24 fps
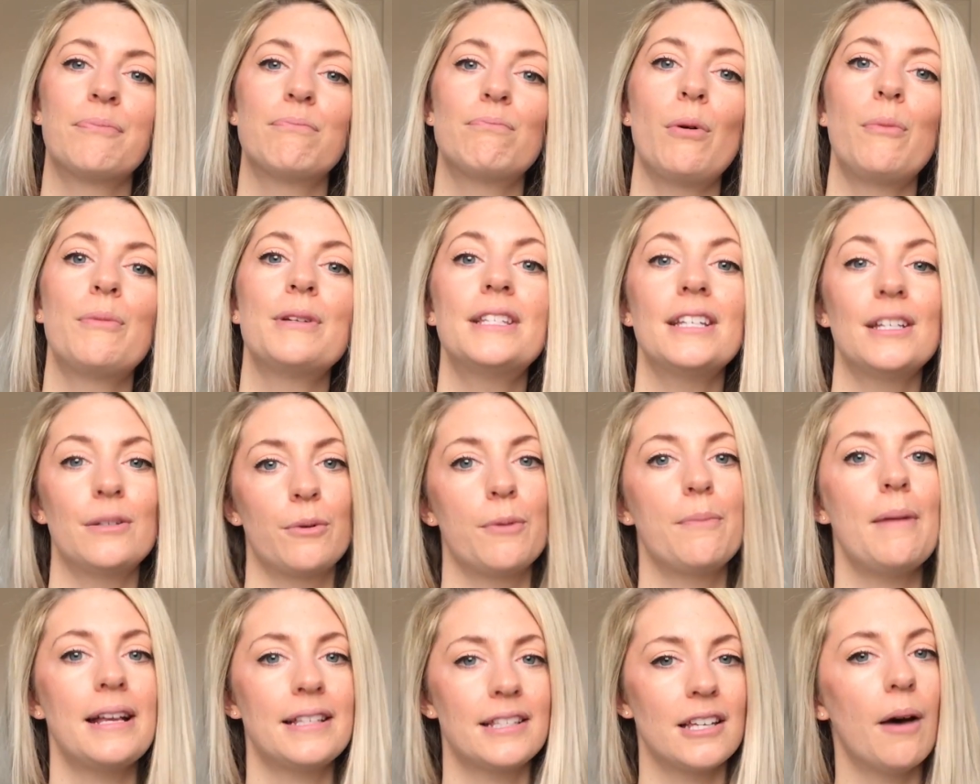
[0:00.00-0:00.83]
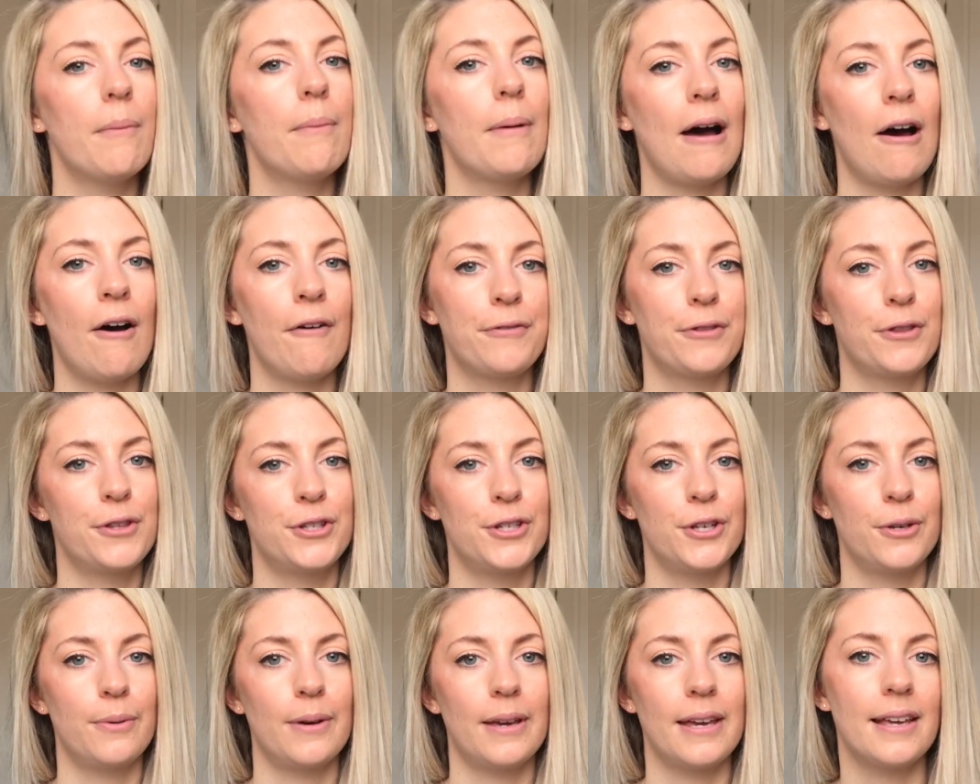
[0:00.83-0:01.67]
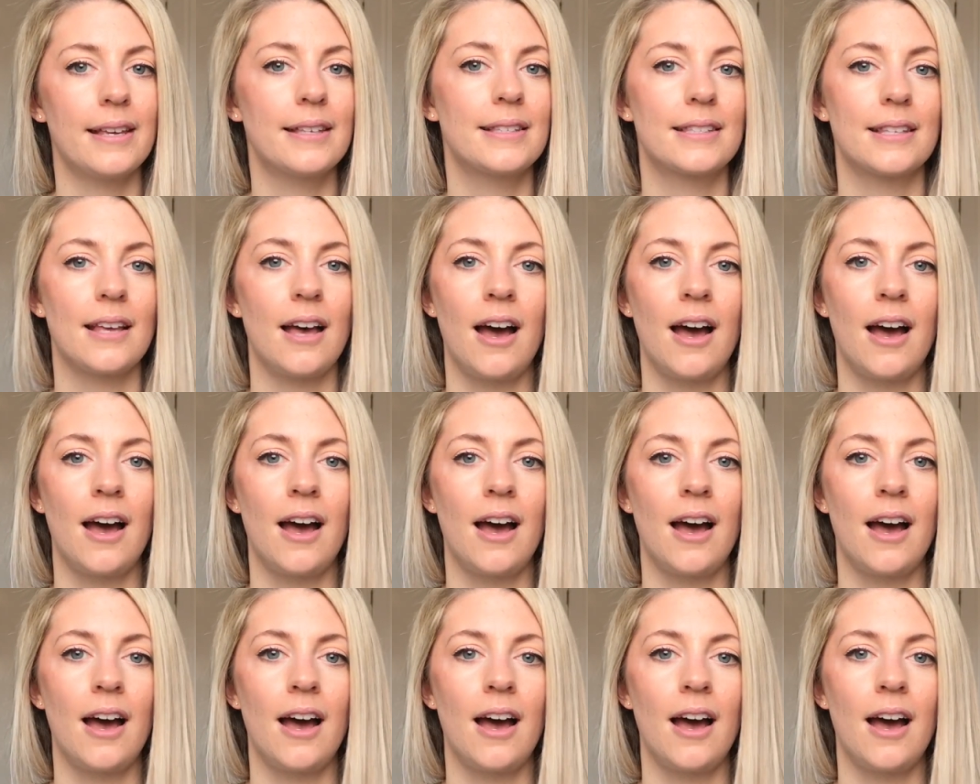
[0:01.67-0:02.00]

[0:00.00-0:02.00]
But we did. We met up after the 2 weeks